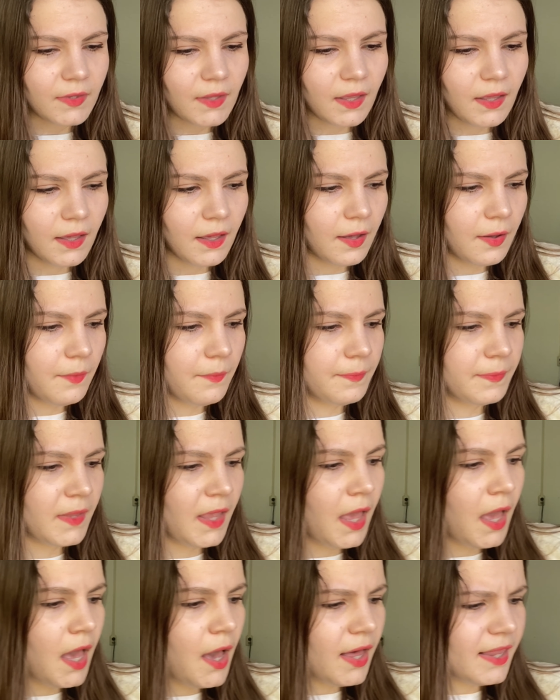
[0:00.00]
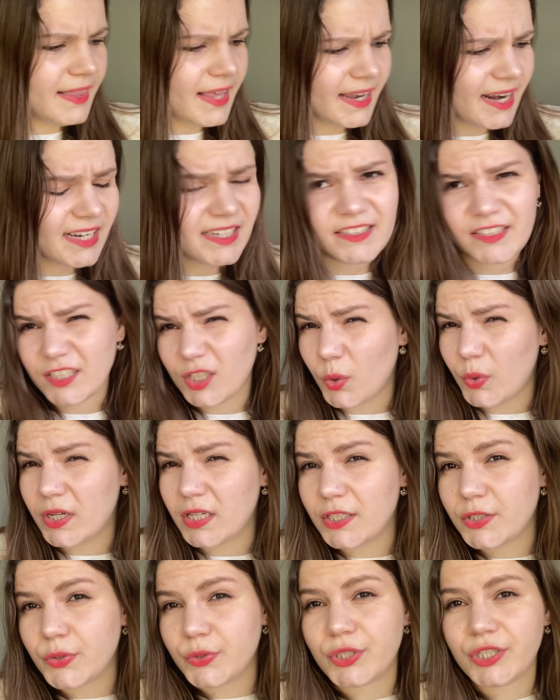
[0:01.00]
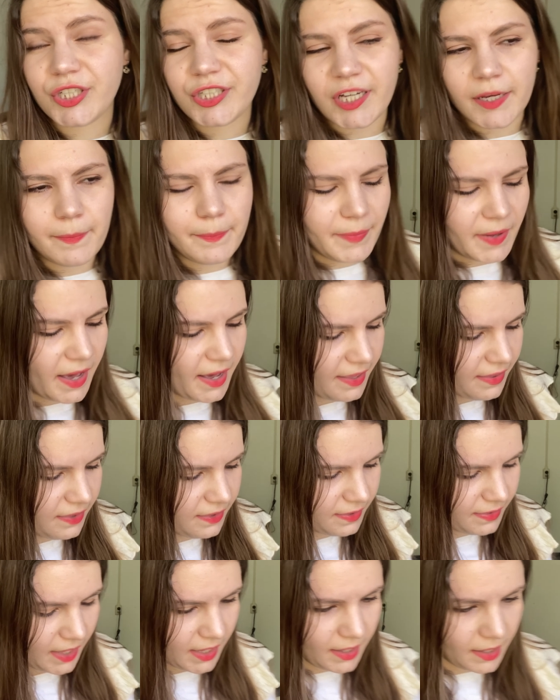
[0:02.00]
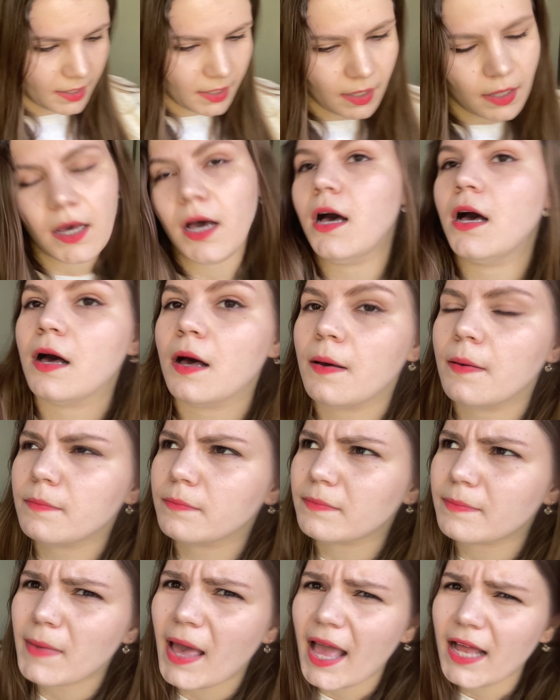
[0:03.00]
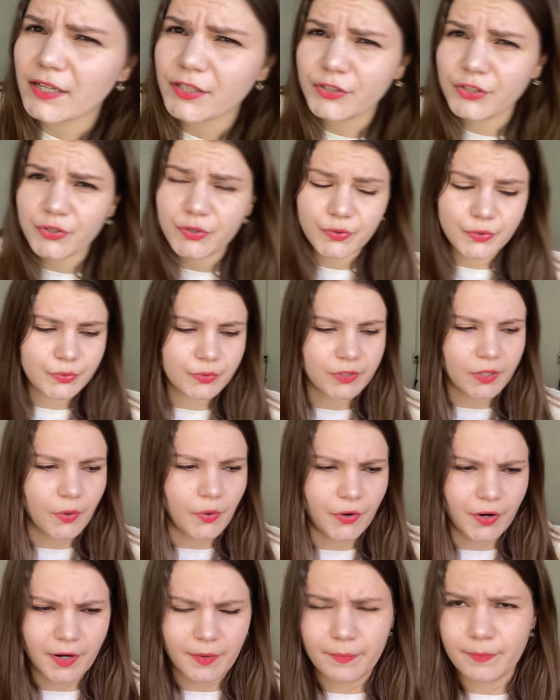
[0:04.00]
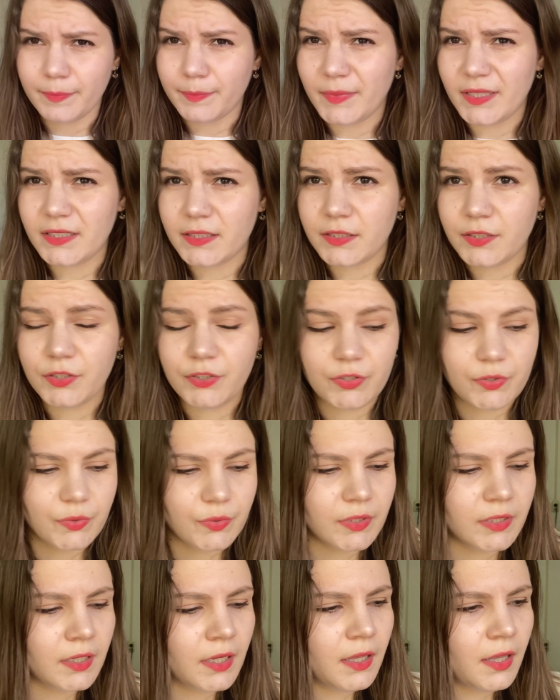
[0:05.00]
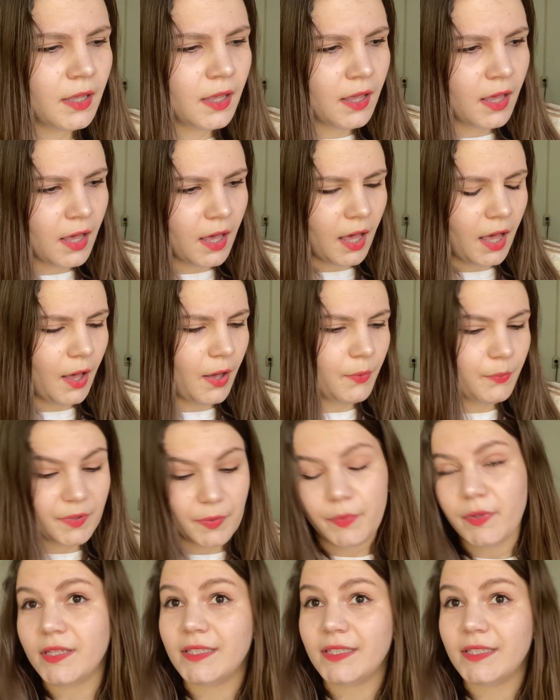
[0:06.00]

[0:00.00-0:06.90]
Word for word: um, that is going to ship, I think, um, end June or middle June. Uh, we will